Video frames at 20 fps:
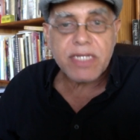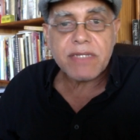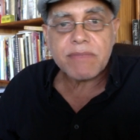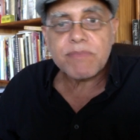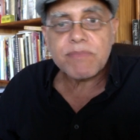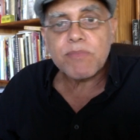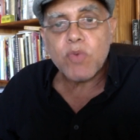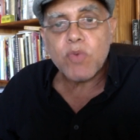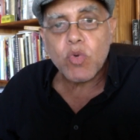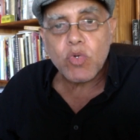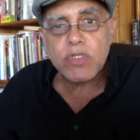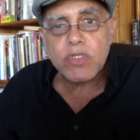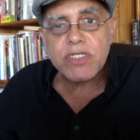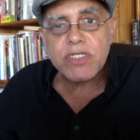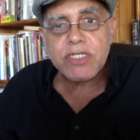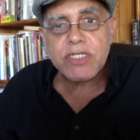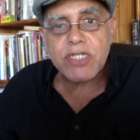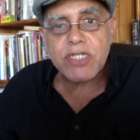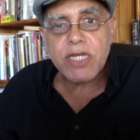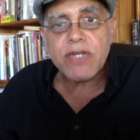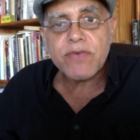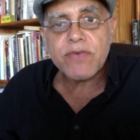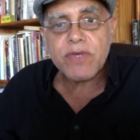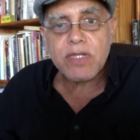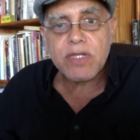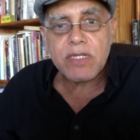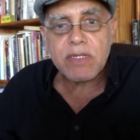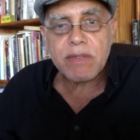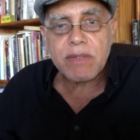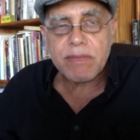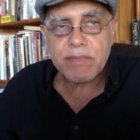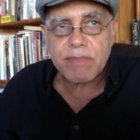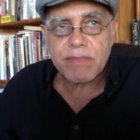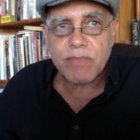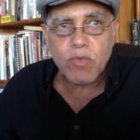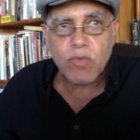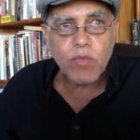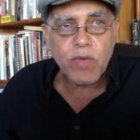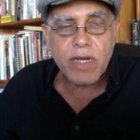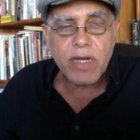more general
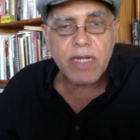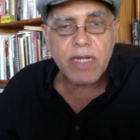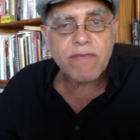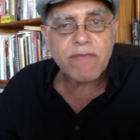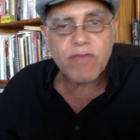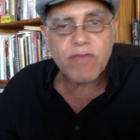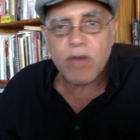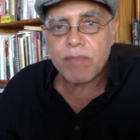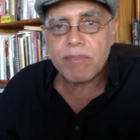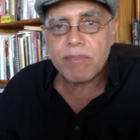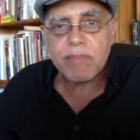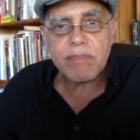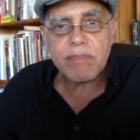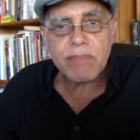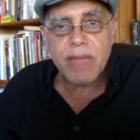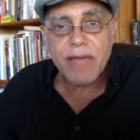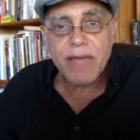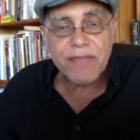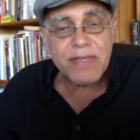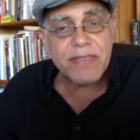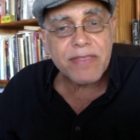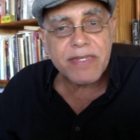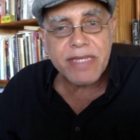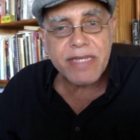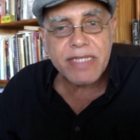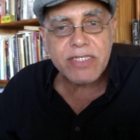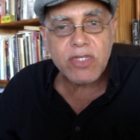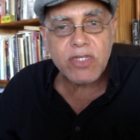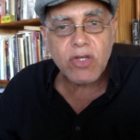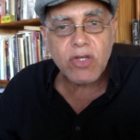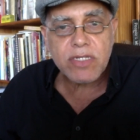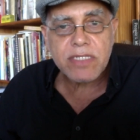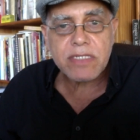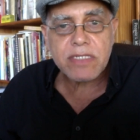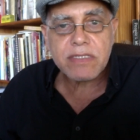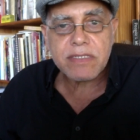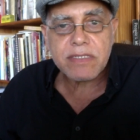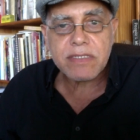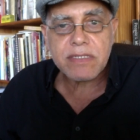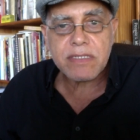work from, I think the next slot
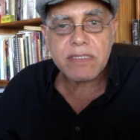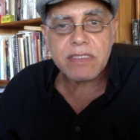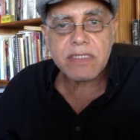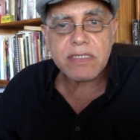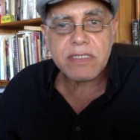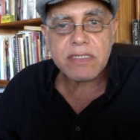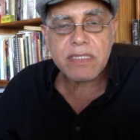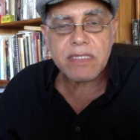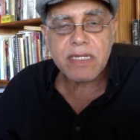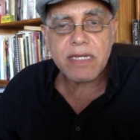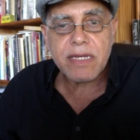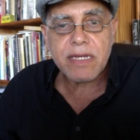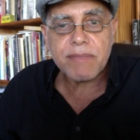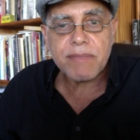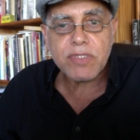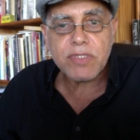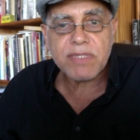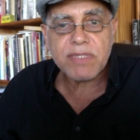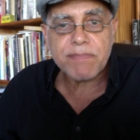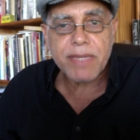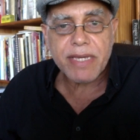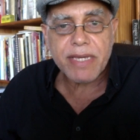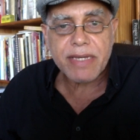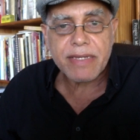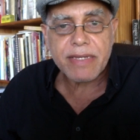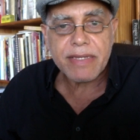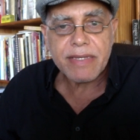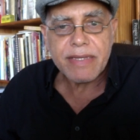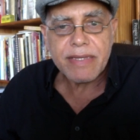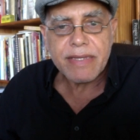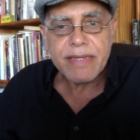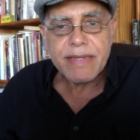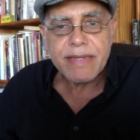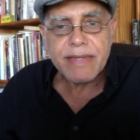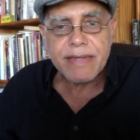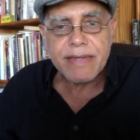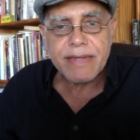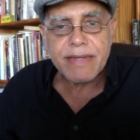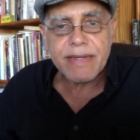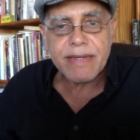is Mozambique,
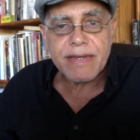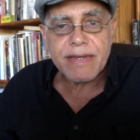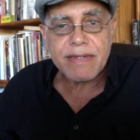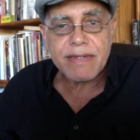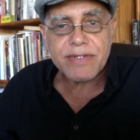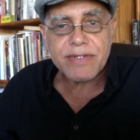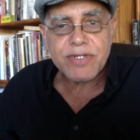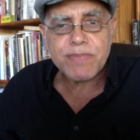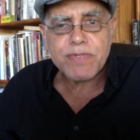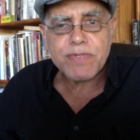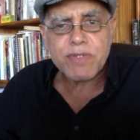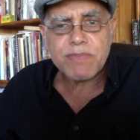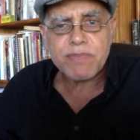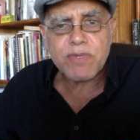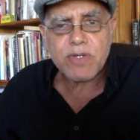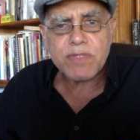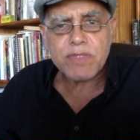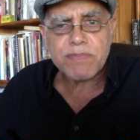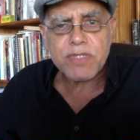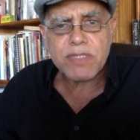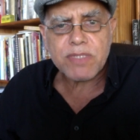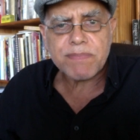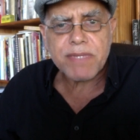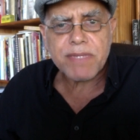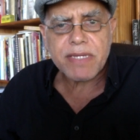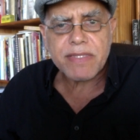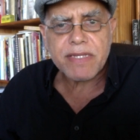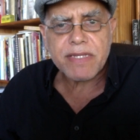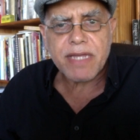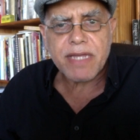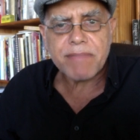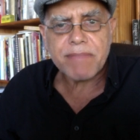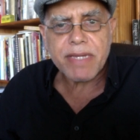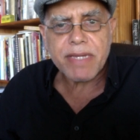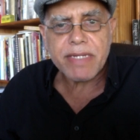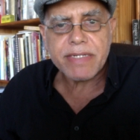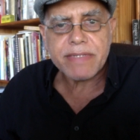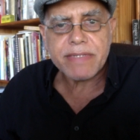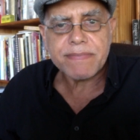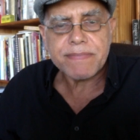a trip to Mozambique that I
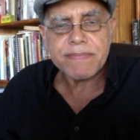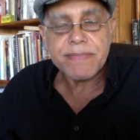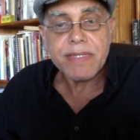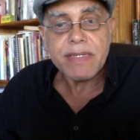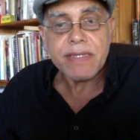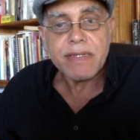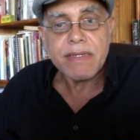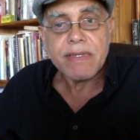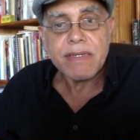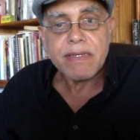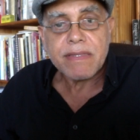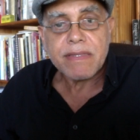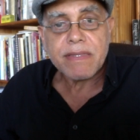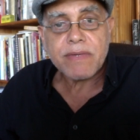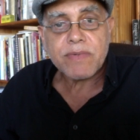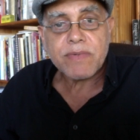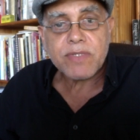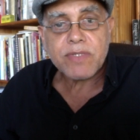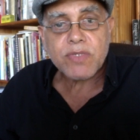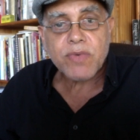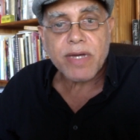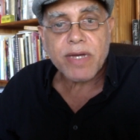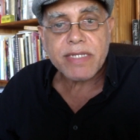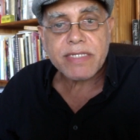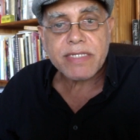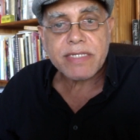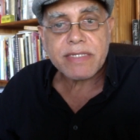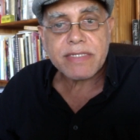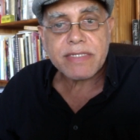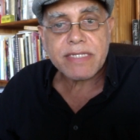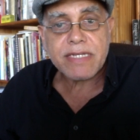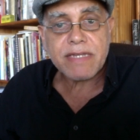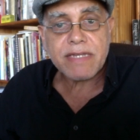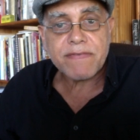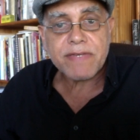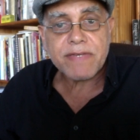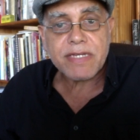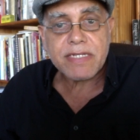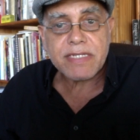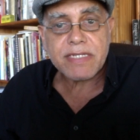made that was quite
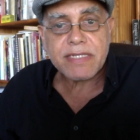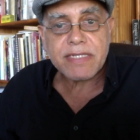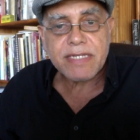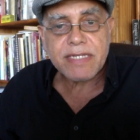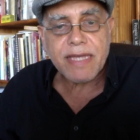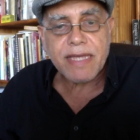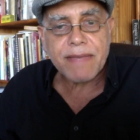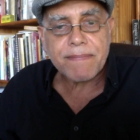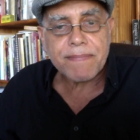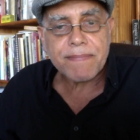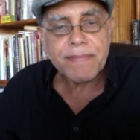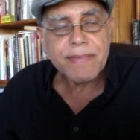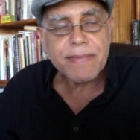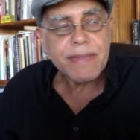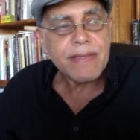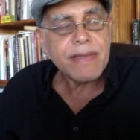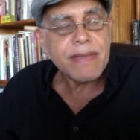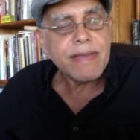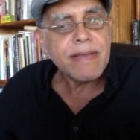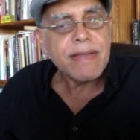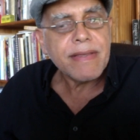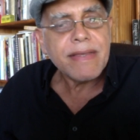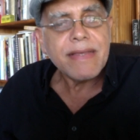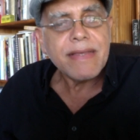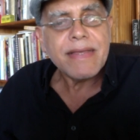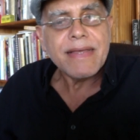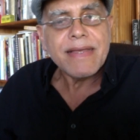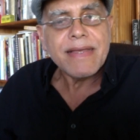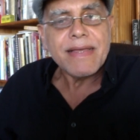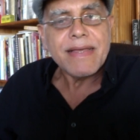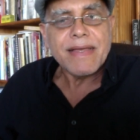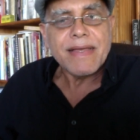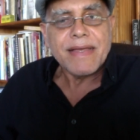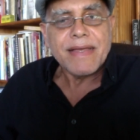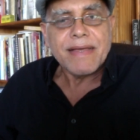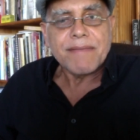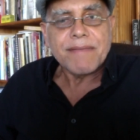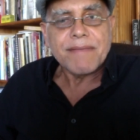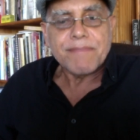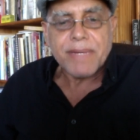significant at the time.
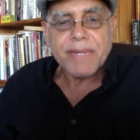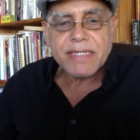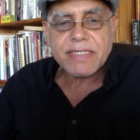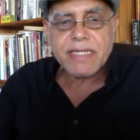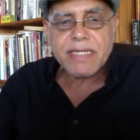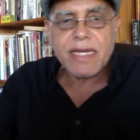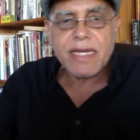But